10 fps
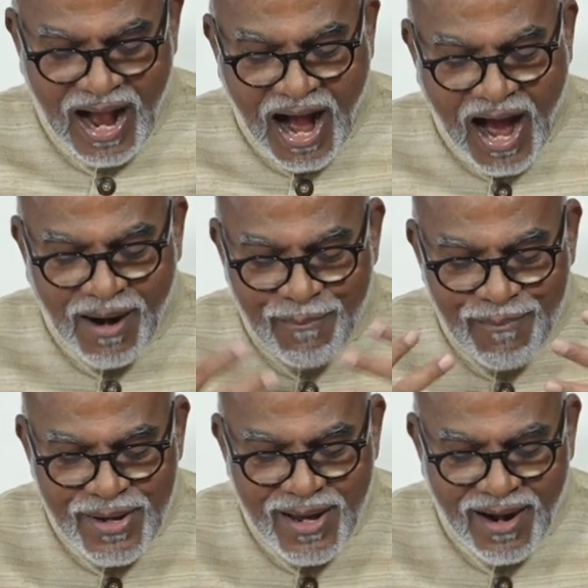are
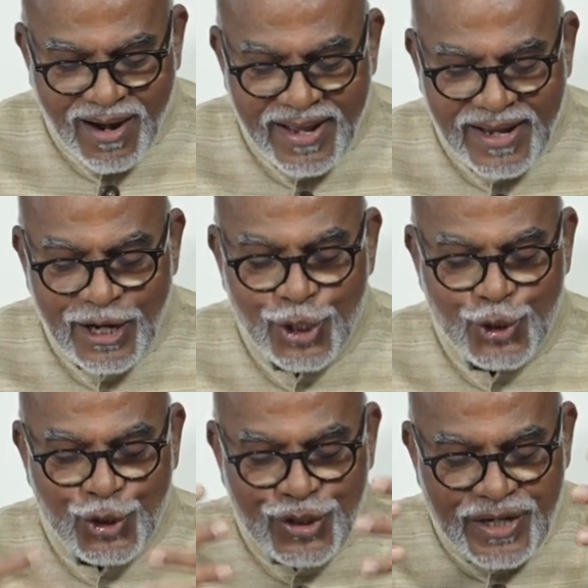merely
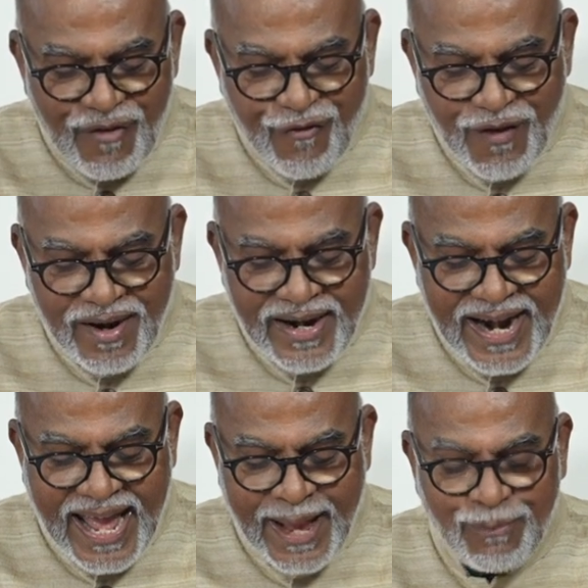different
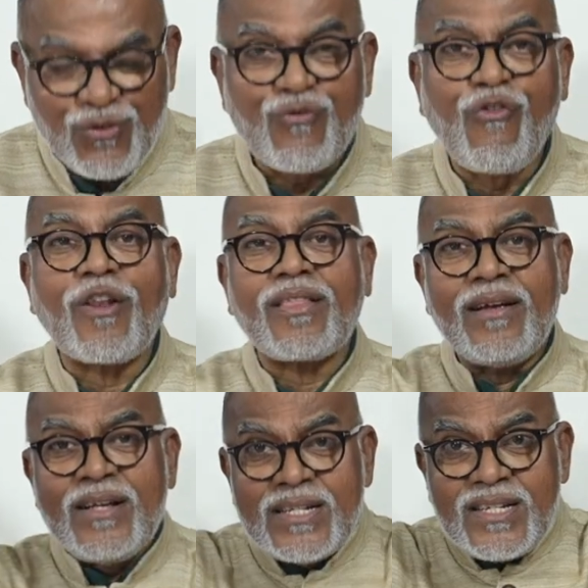names for
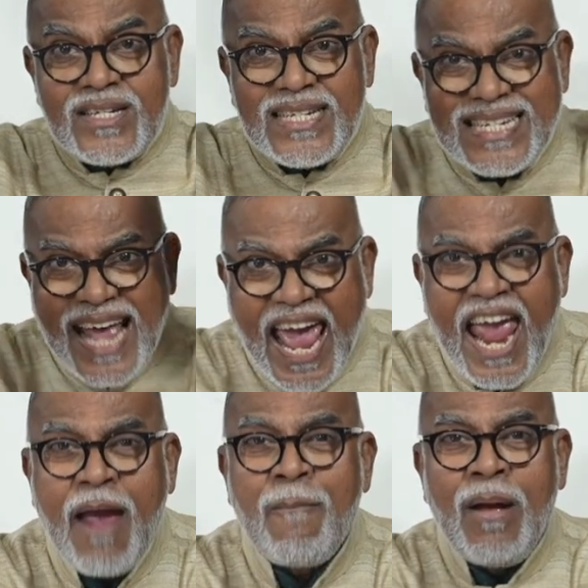the
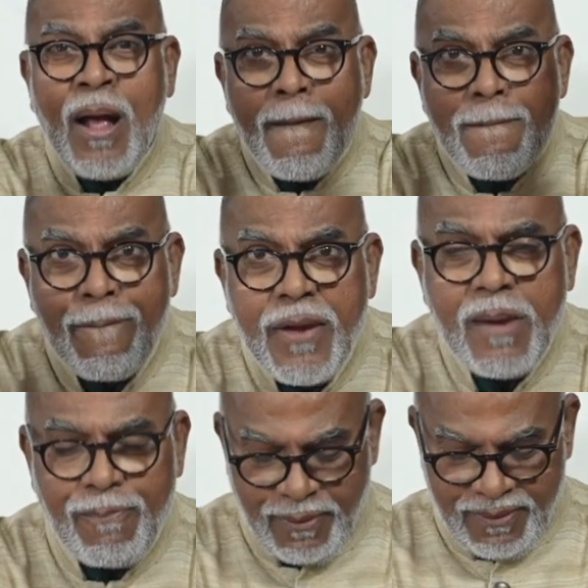same
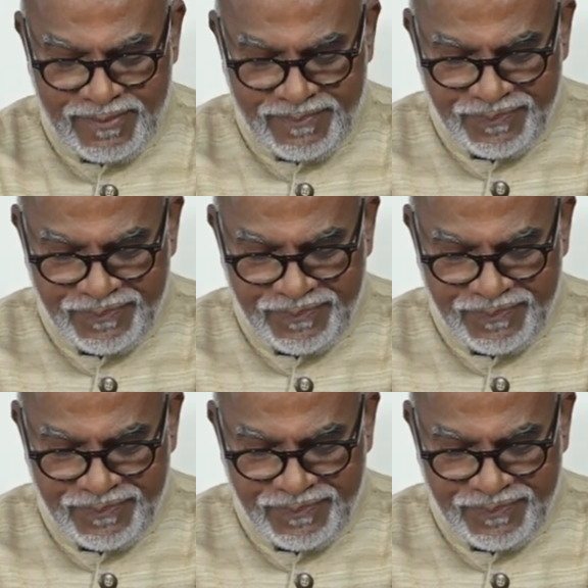people.